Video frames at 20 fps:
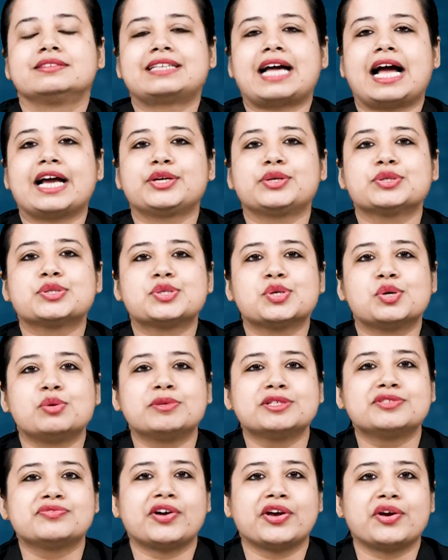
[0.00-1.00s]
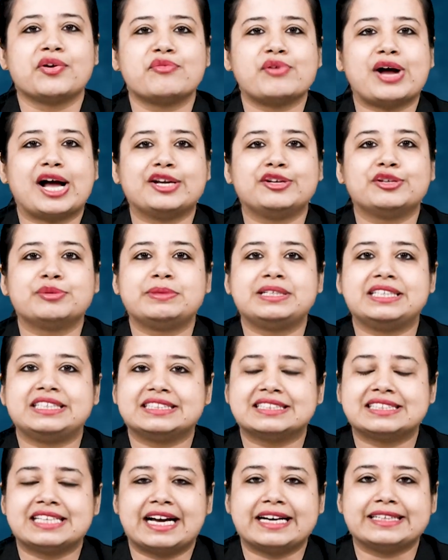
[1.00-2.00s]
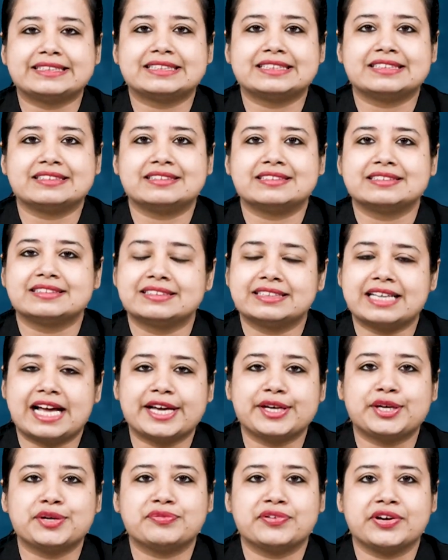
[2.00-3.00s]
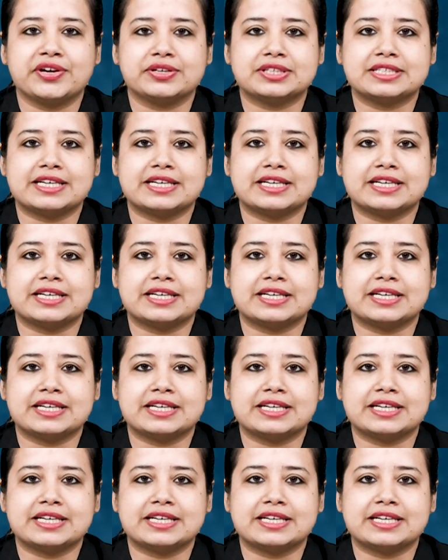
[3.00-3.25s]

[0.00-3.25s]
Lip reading: Thank you so much for your valuable insights, sir. Thank you for your